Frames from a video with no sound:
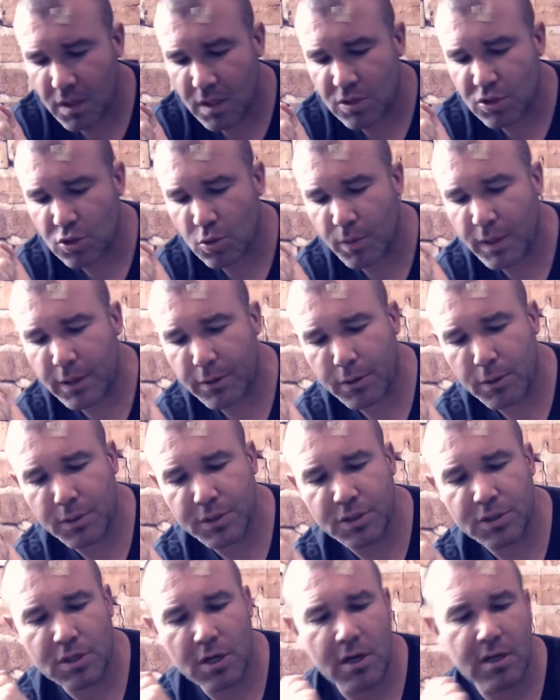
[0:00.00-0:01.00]
So we are
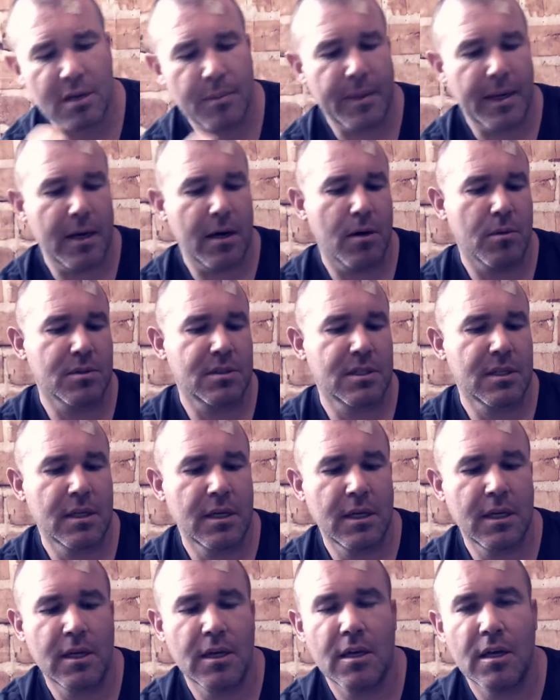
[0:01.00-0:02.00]
going to talk about
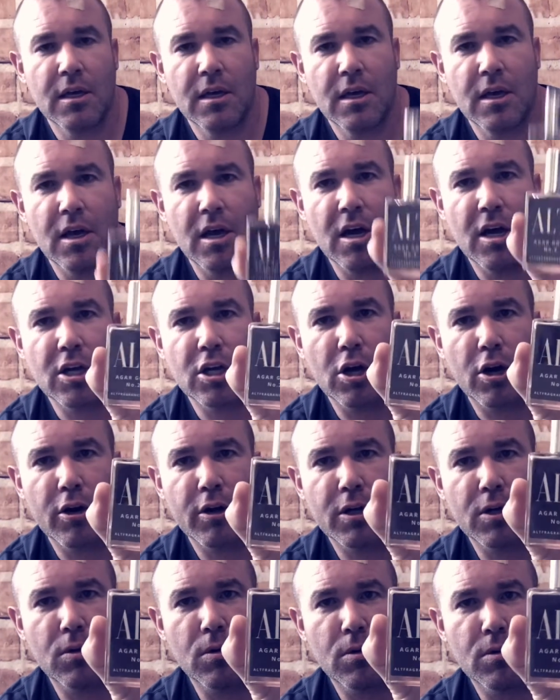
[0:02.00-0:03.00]

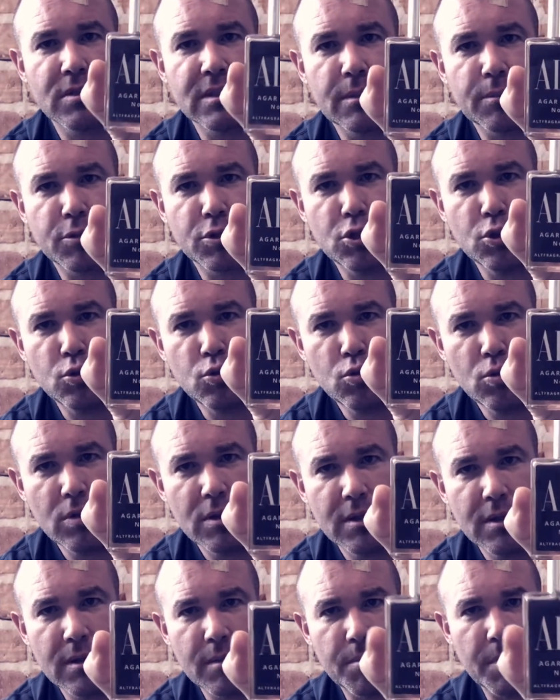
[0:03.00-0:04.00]
Agar Gold number two
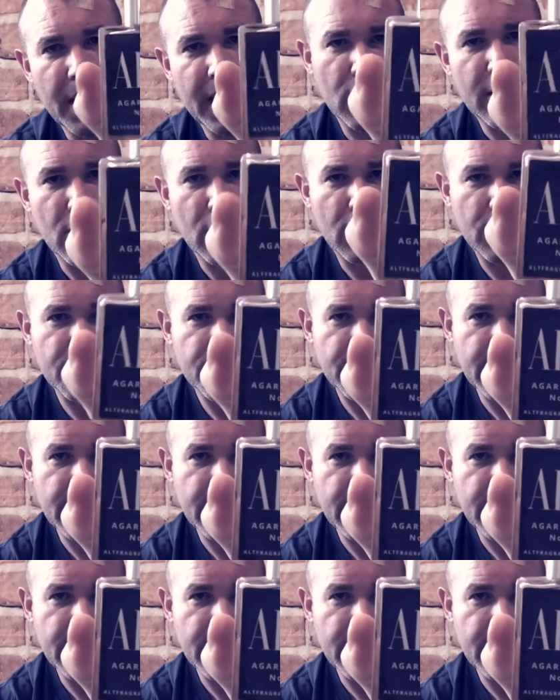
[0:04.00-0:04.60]
by Alt